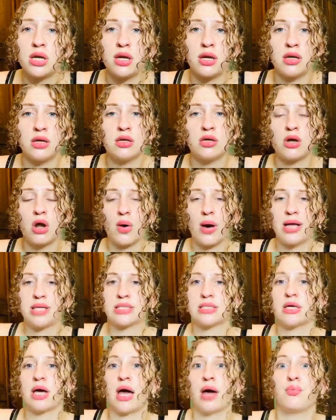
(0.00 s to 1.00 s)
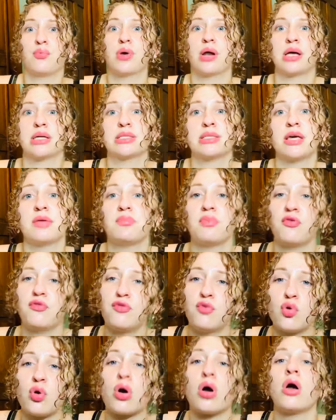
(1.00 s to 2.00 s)
You know, when I said
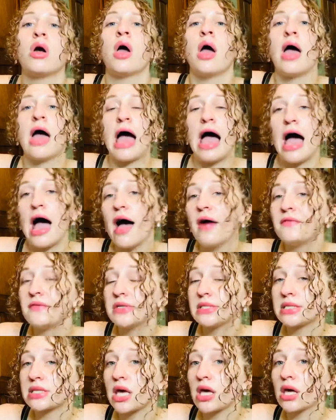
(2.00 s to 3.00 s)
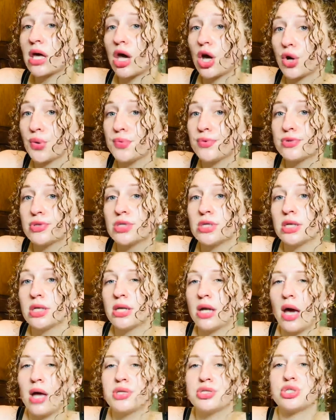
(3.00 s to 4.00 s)
before, have a skincare routine,
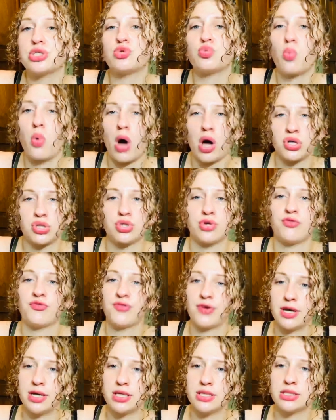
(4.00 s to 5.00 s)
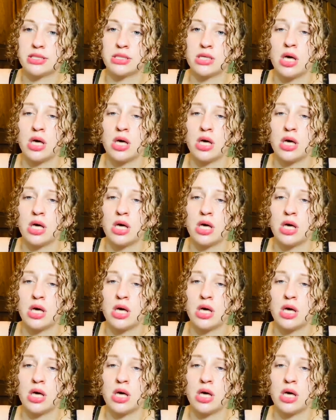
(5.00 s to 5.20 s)
not just wash your face,